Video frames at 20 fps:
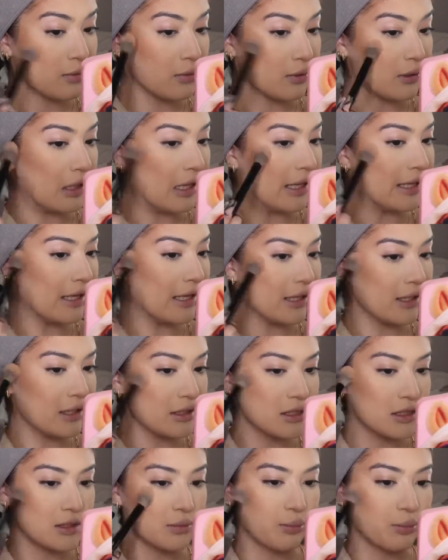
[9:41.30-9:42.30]
And I kind of
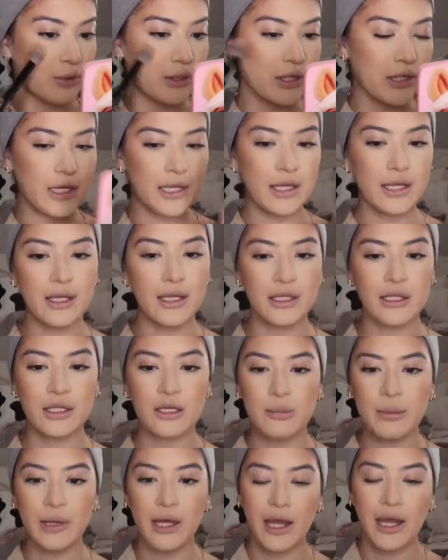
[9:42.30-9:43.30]
just bring it a little
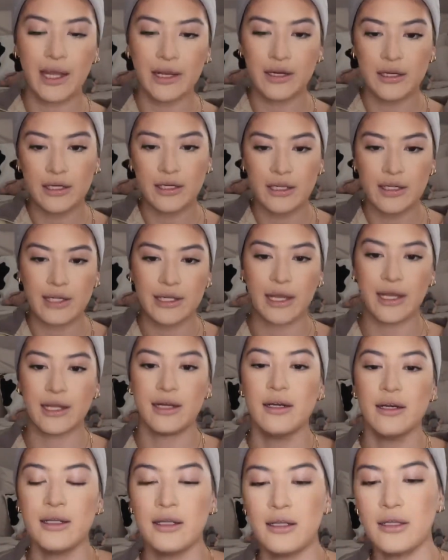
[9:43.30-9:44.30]
bit higher
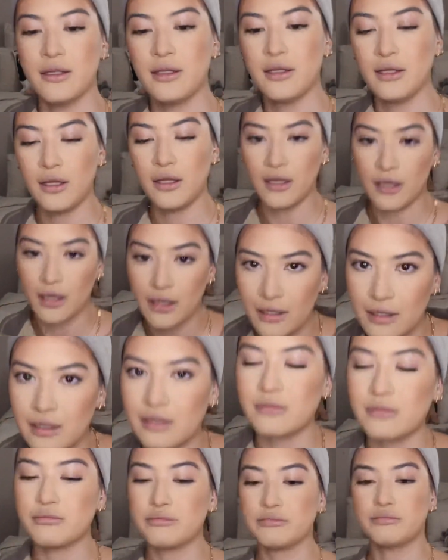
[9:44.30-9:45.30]
again.
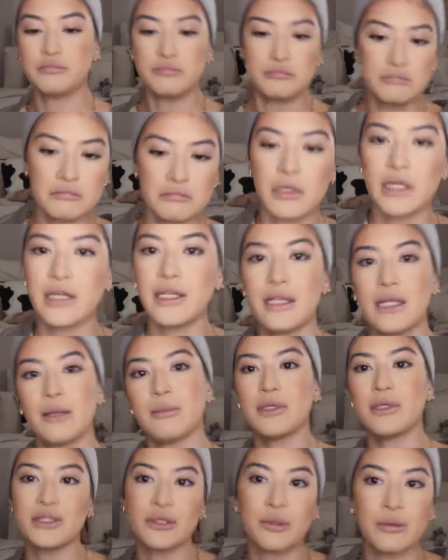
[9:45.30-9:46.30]
Let me
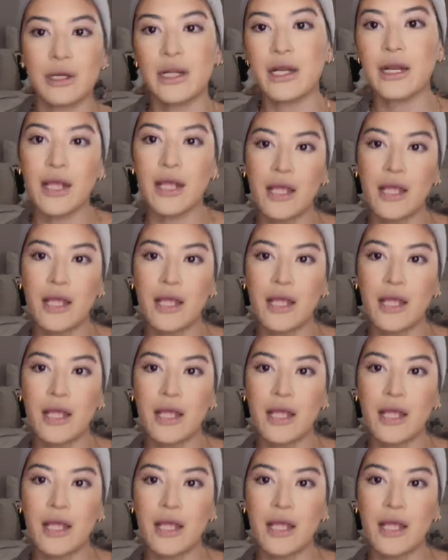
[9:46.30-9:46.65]
scoot in.